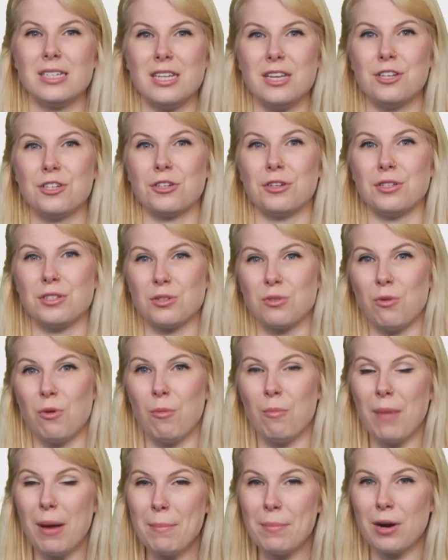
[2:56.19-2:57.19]
teacher, and school
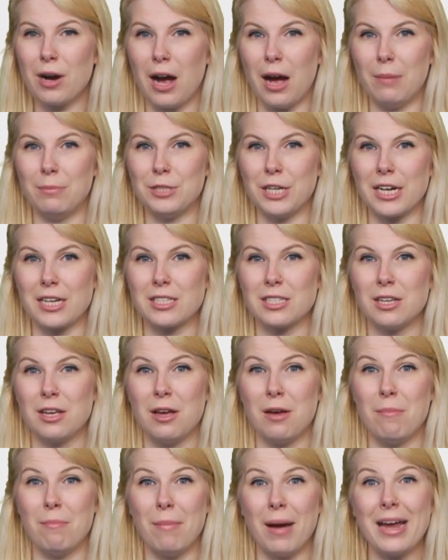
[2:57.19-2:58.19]
member objects
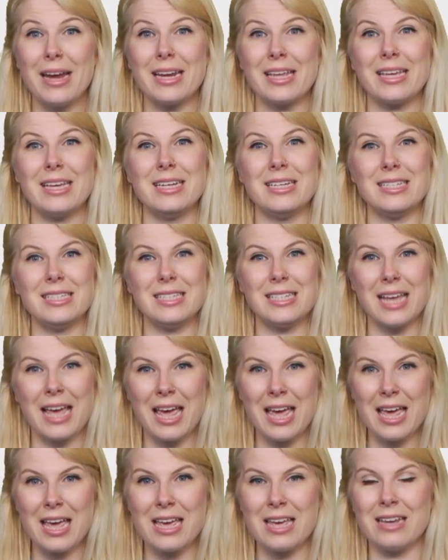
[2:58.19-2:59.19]
might
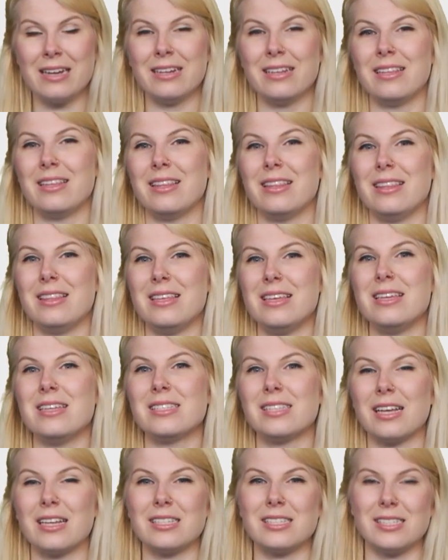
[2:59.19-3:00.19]
contain
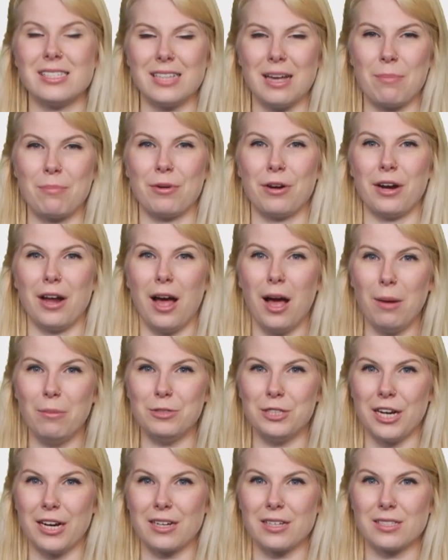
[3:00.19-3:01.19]
these separate
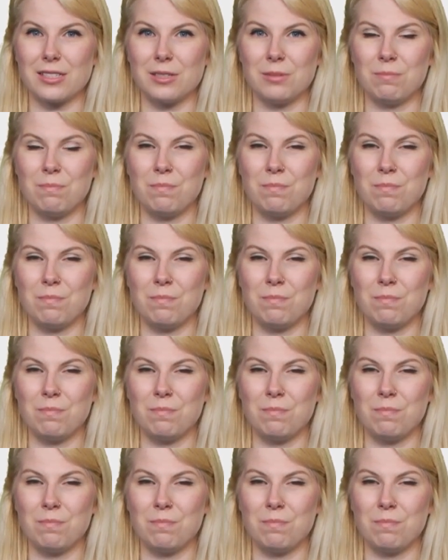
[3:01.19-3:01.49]
objects.